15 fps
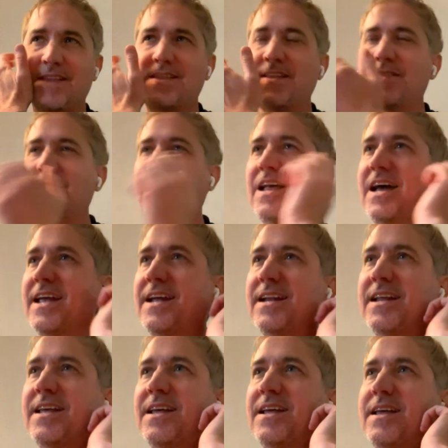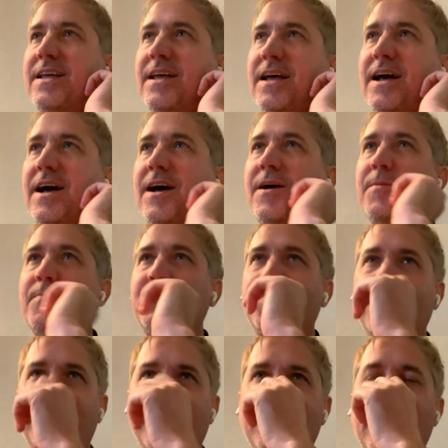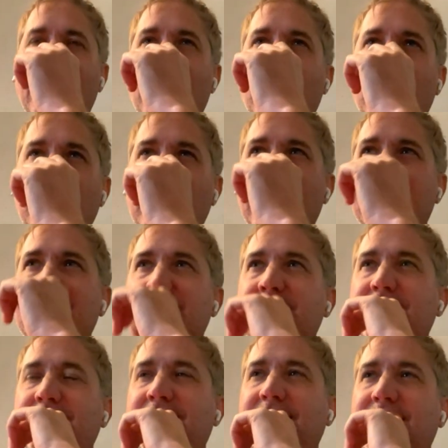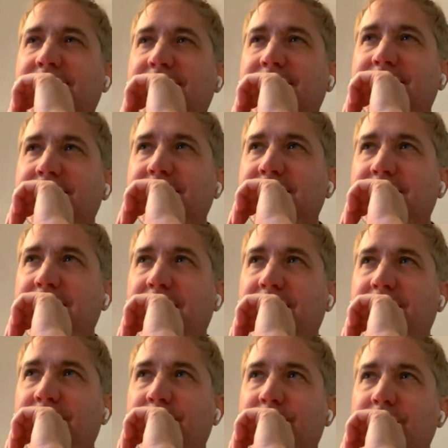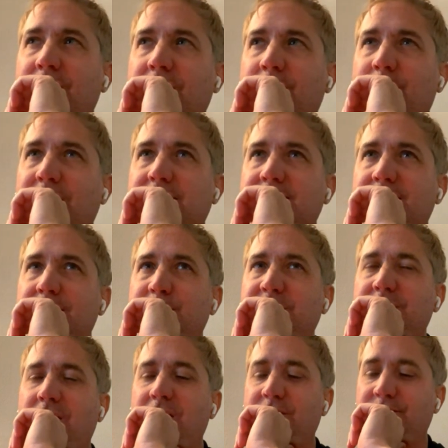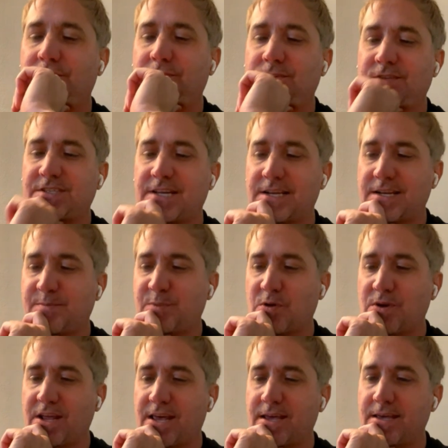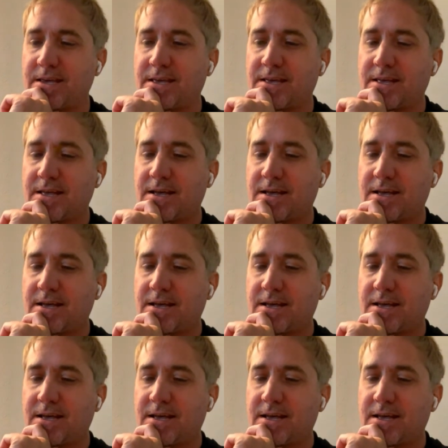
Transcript: and then the light, um, you know, it's uh, had a, a great cinematographer, Senda Bonet,